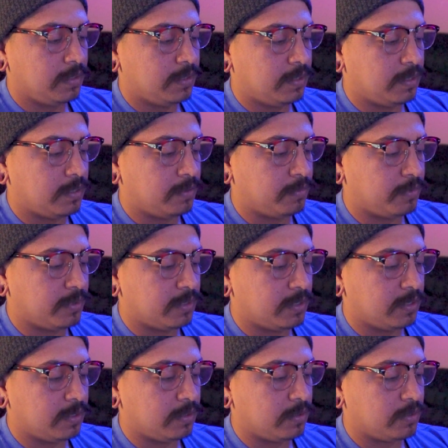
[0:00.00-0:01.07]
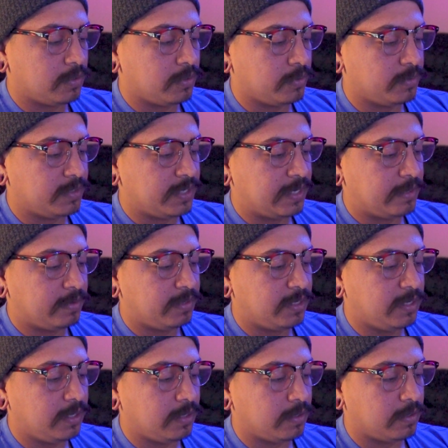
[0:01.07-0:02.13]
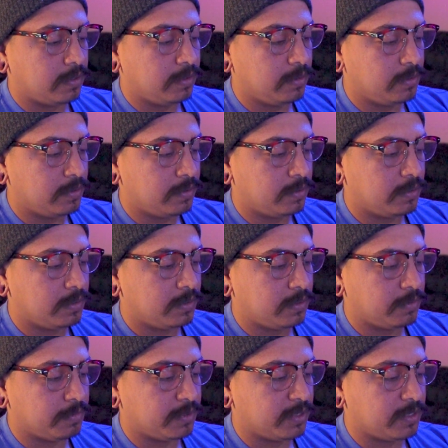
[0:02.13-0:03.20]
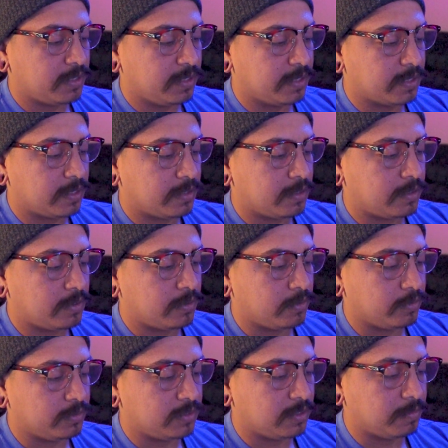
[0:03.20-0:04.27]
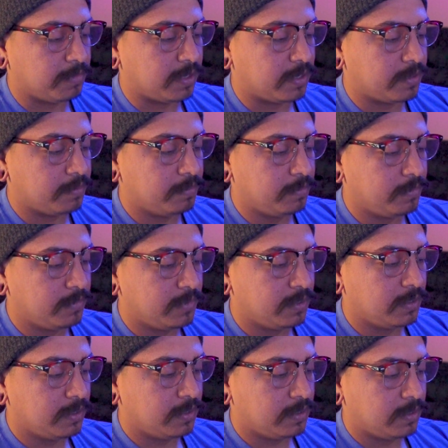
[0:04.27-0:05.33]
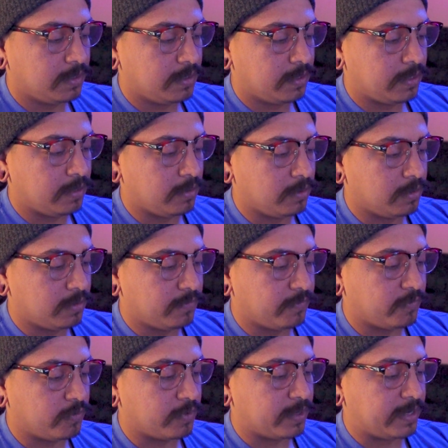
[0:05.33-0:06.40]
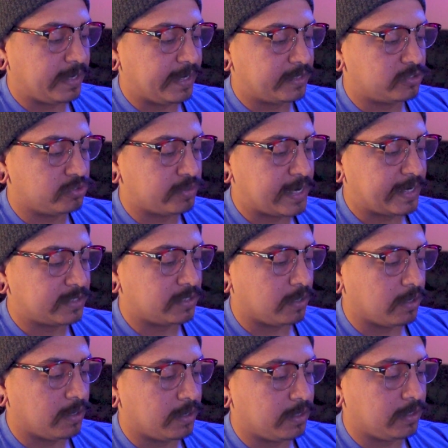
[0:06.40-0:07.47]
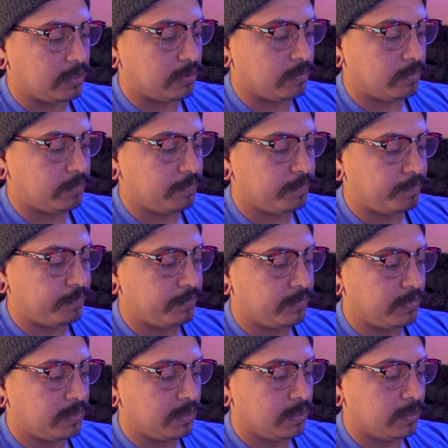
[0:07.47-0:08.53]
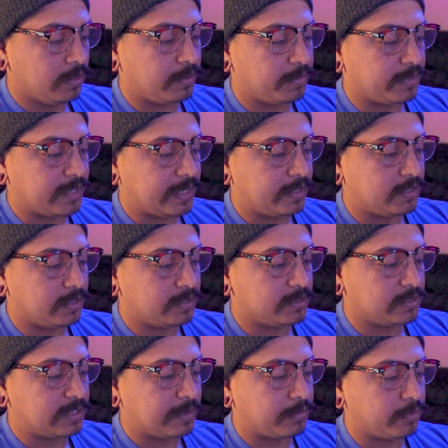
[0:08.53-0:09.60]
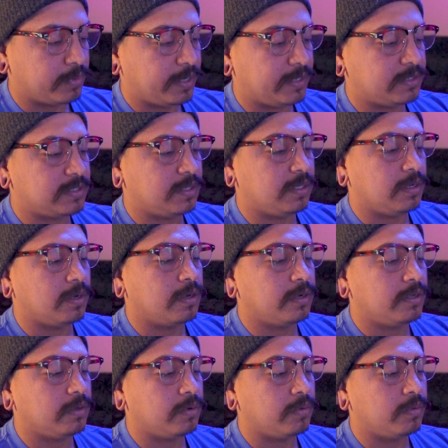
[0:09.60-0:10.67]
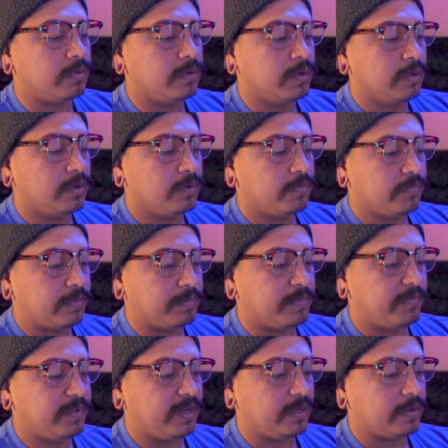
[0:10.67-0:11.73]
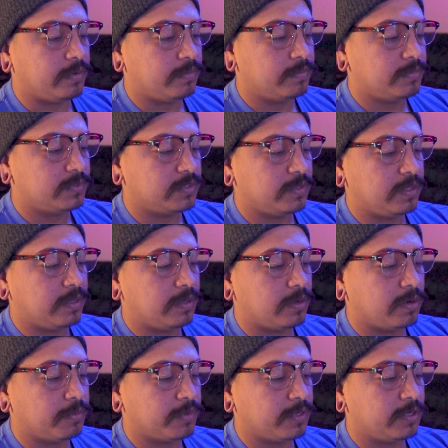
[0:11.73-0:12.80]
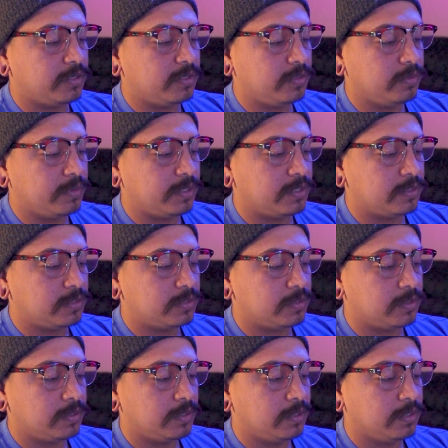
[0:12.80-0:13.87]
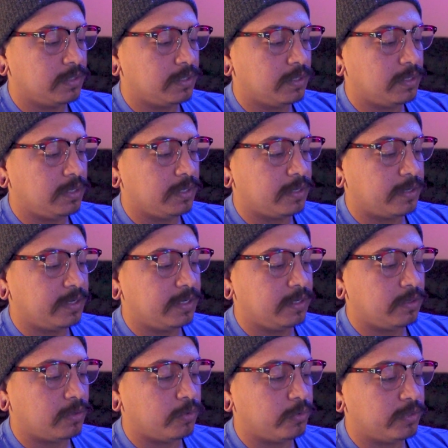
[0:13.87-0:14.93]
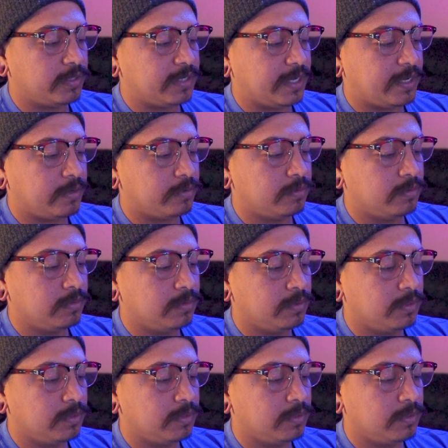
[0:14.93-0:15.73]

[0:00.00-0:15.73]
Now we're going to go down here. We're going to click it and go to the bottom and look for extract audio. And what that does is separates the audio from the video. So then all we're going to do is click on it, hold it down,